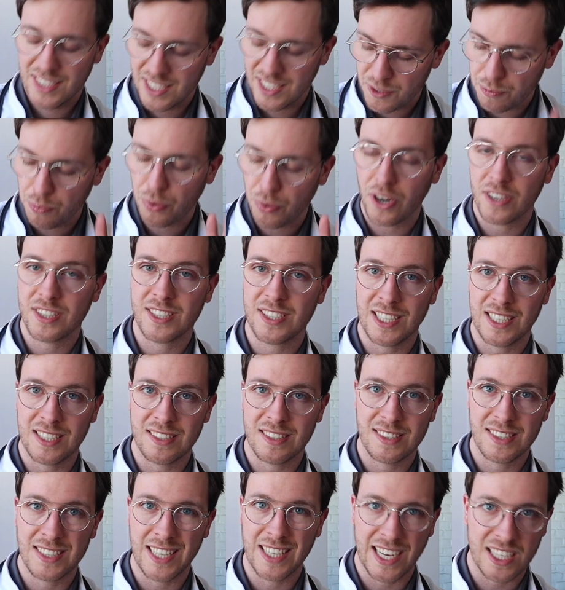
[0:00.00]
This
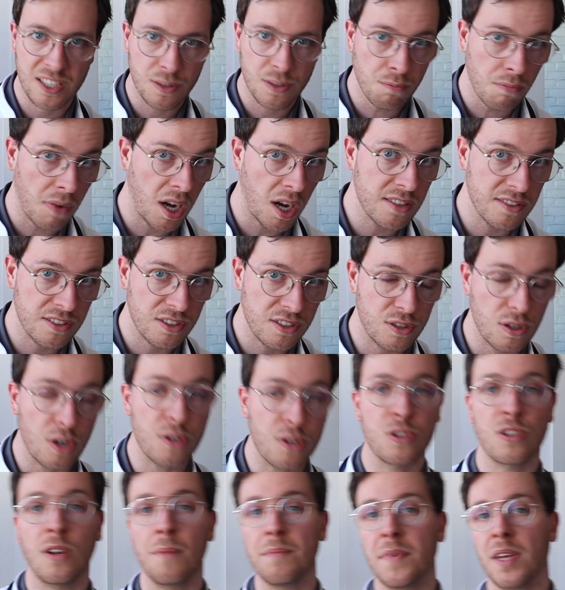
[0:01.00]
process takes months or
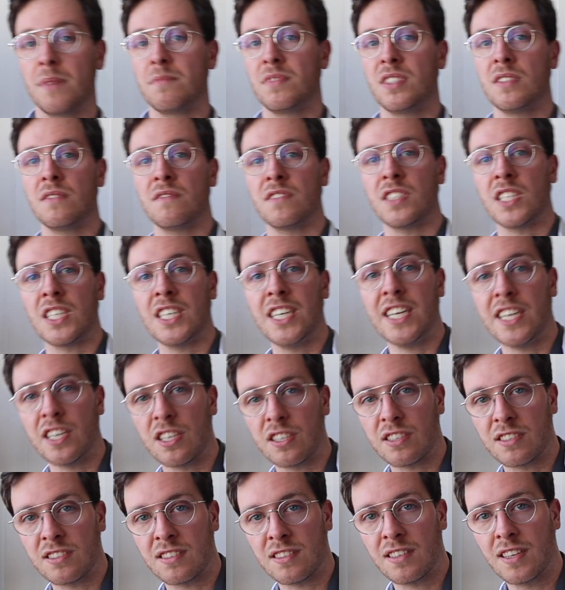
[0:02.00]
sometimes even
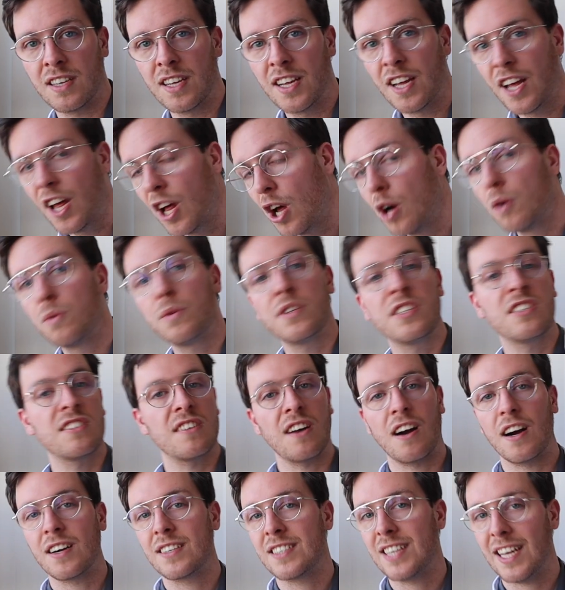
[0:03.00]
years. We
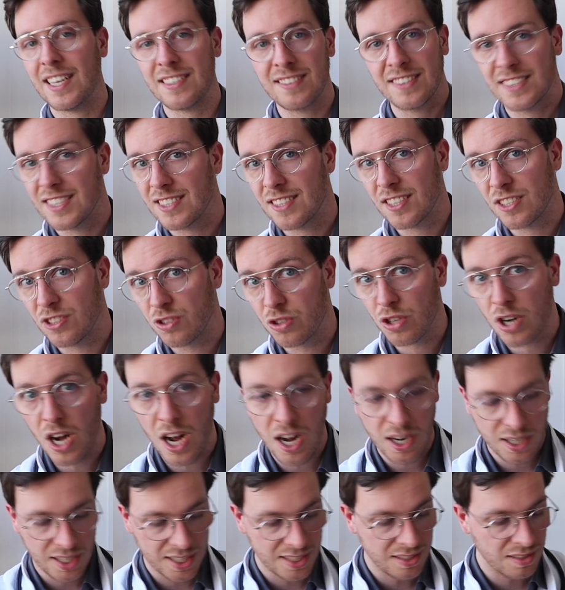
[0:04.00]
start testing the
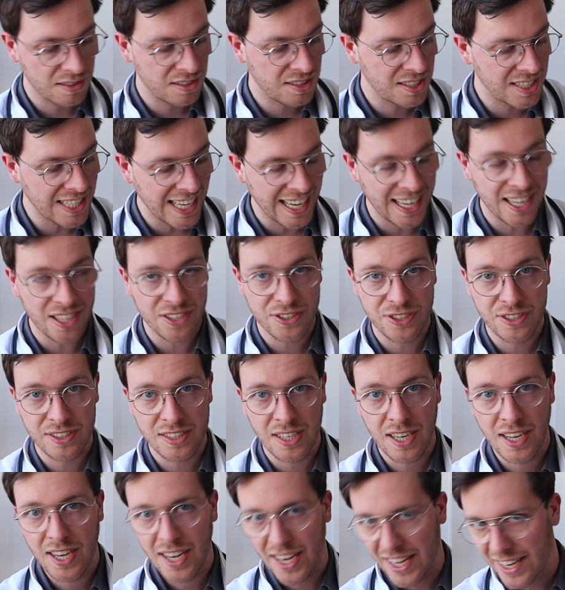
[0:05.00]
drug in cells
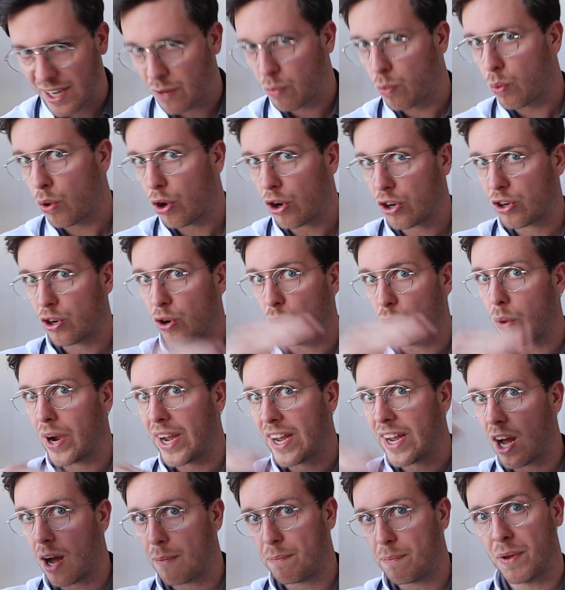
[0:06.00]
and then work our
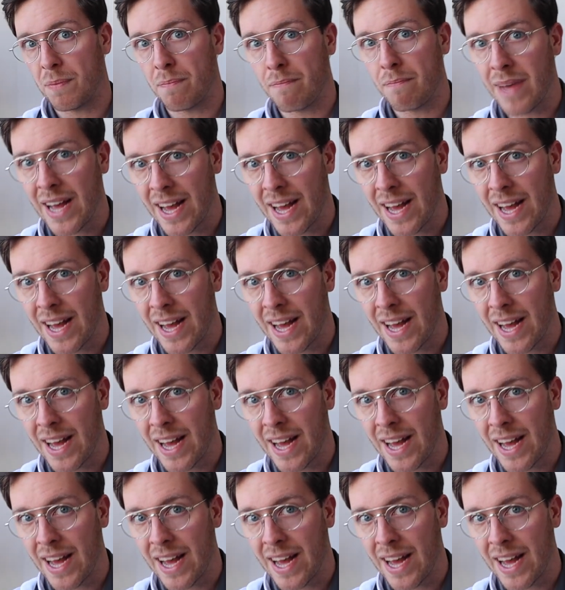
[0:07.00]
way up in